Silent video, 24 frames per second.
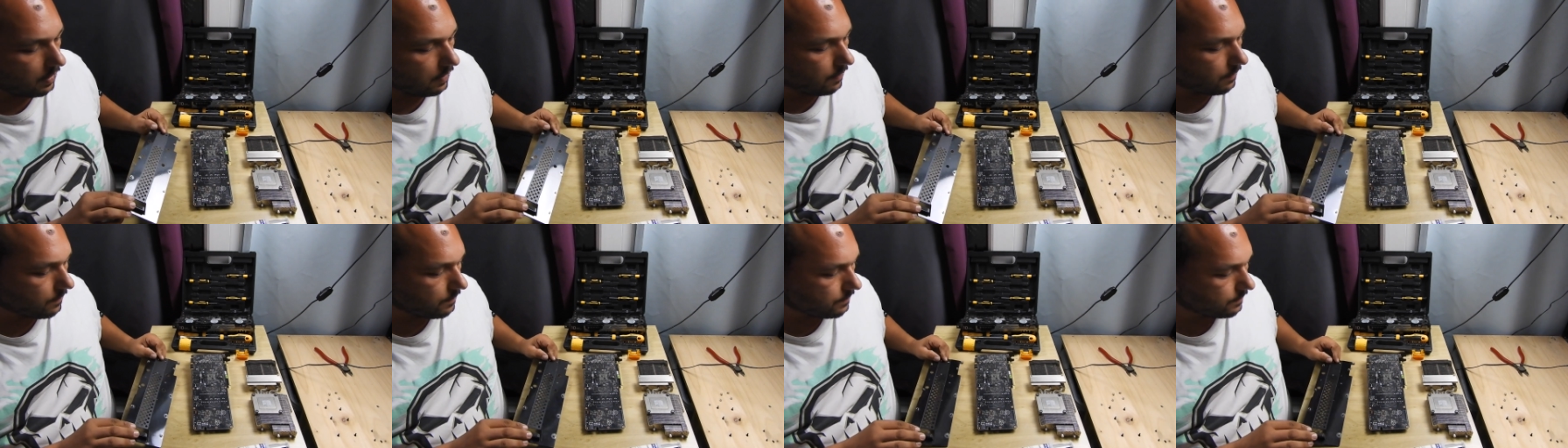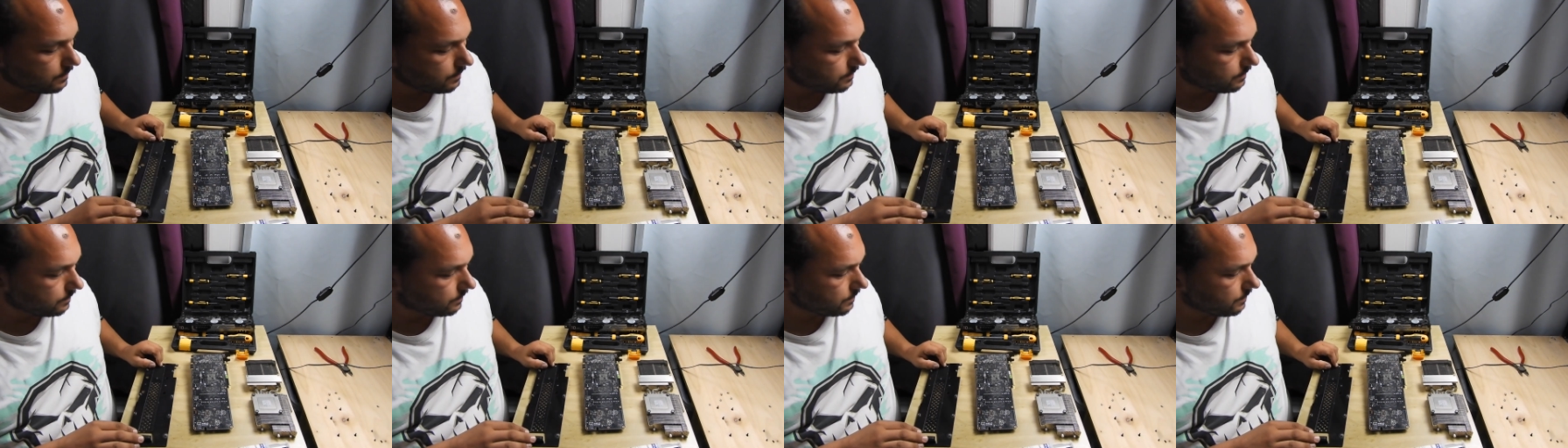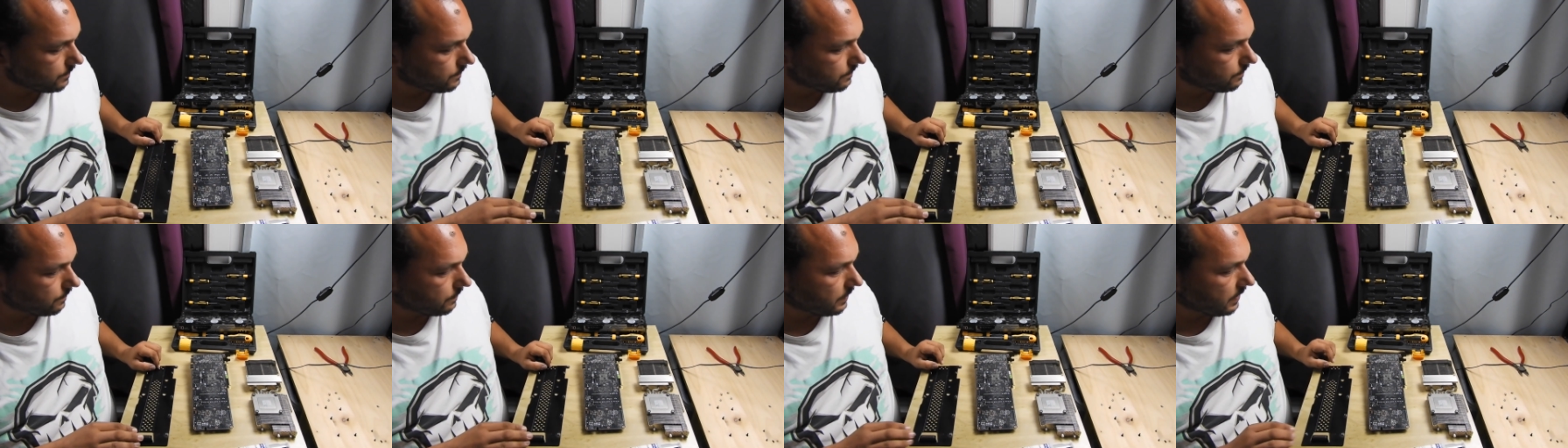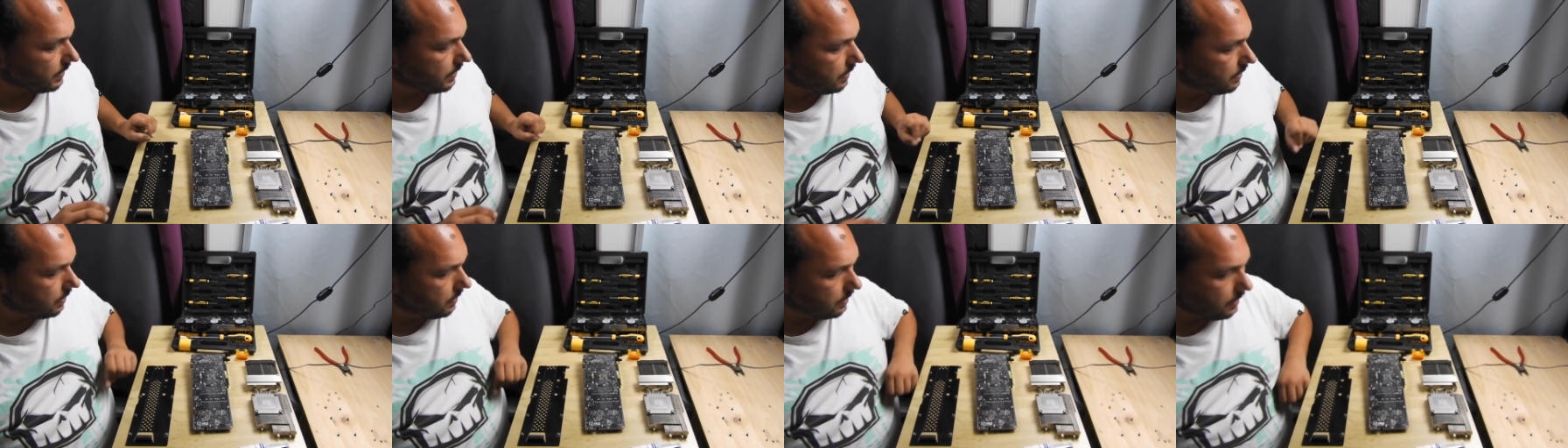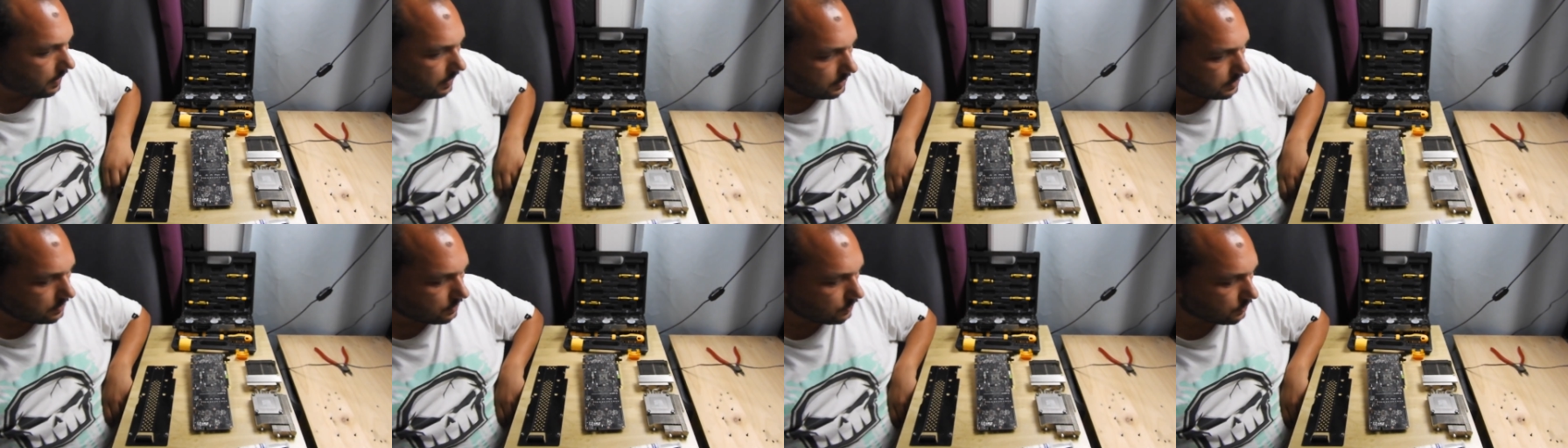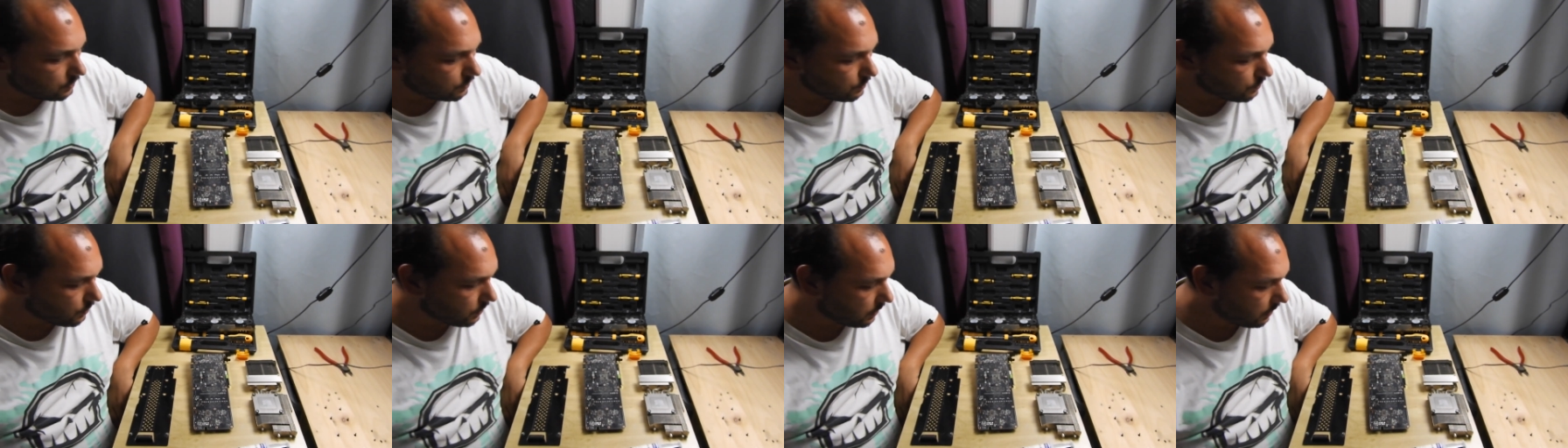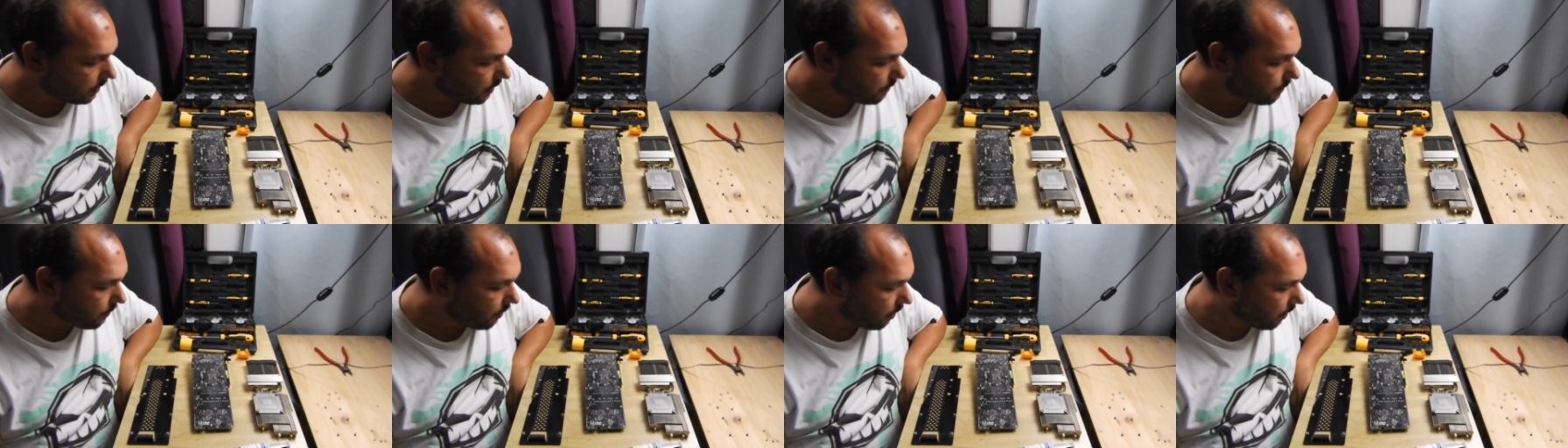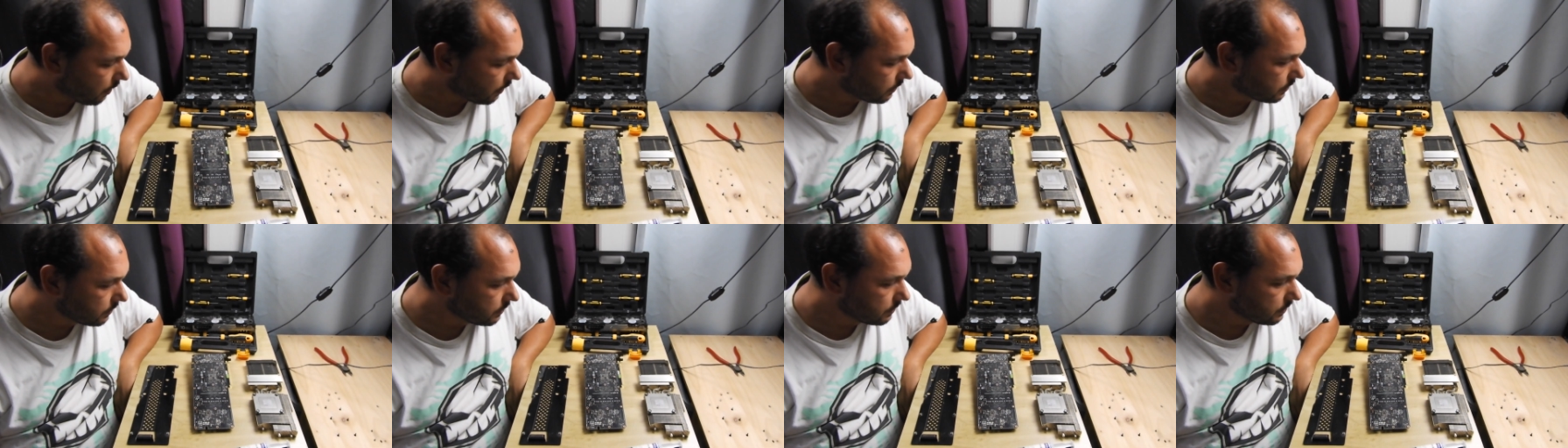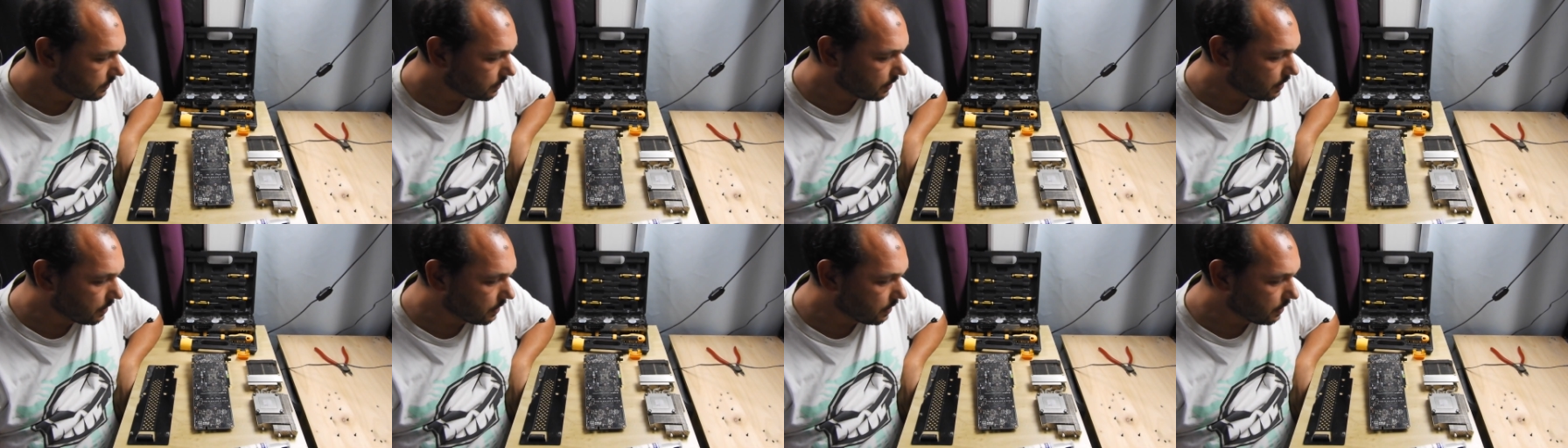yeah, it's good to put it apart